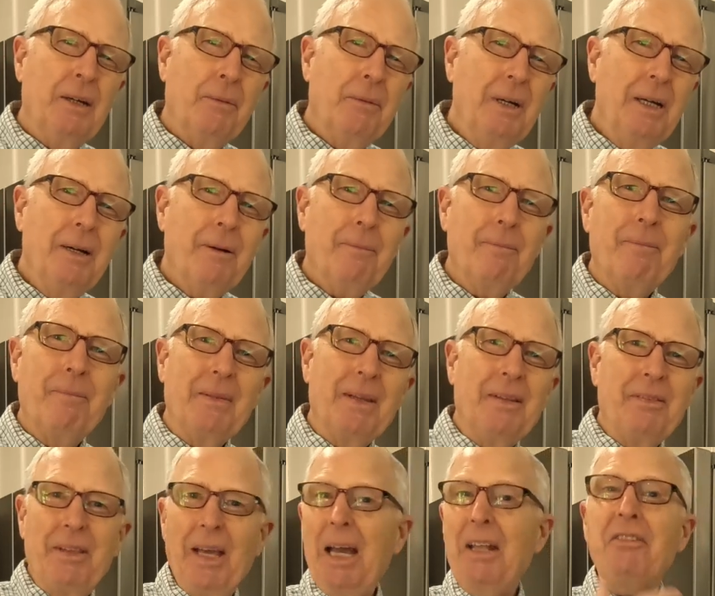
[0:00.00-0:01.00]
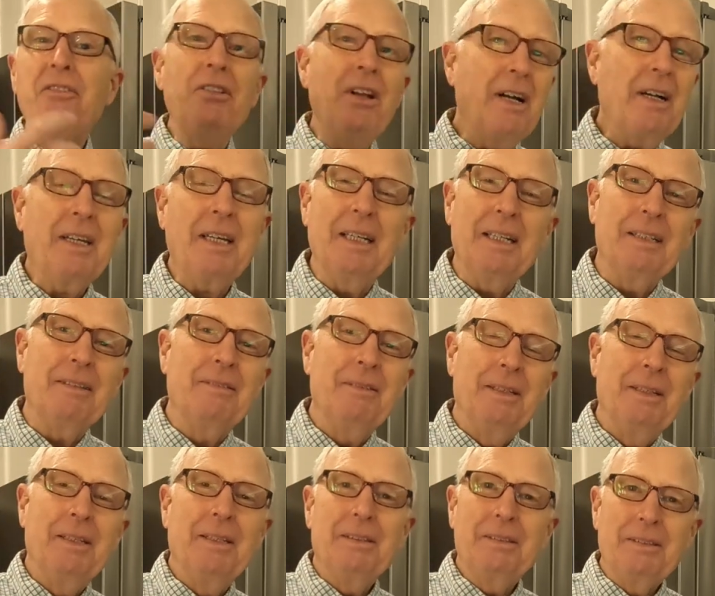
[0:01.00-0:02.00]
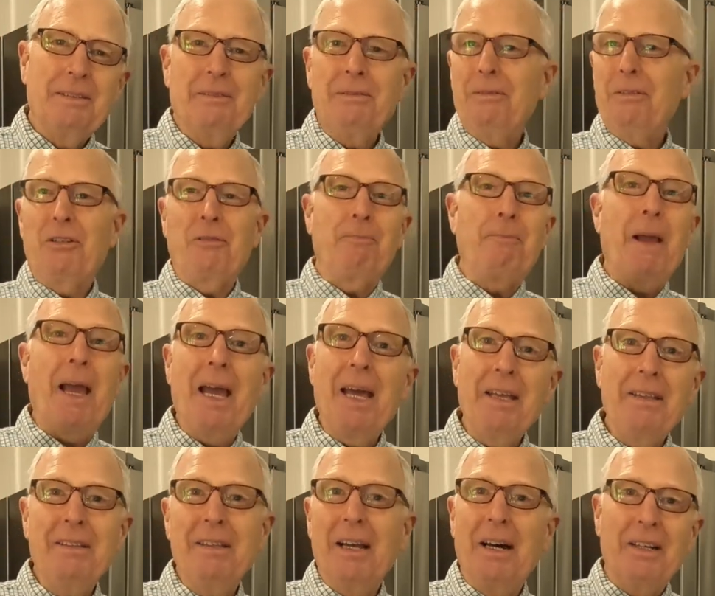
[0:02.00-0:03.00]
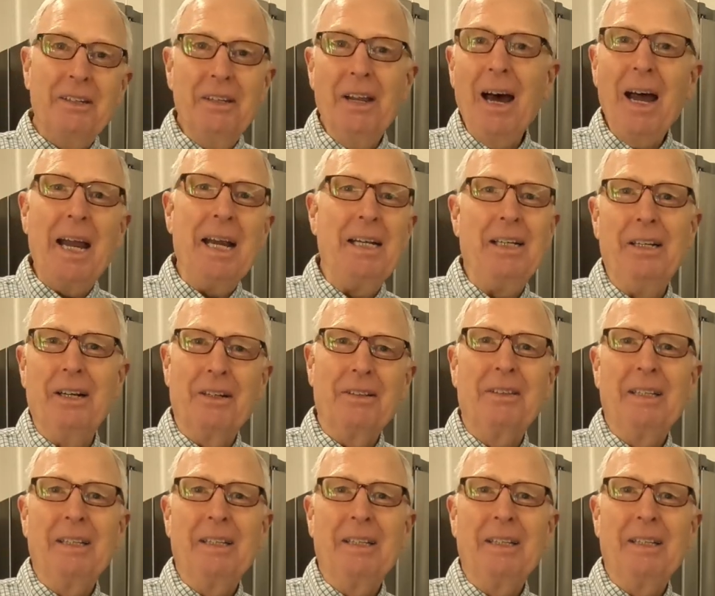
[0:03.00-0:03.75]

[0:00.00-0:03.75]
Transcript: Well, that's not going to span a night.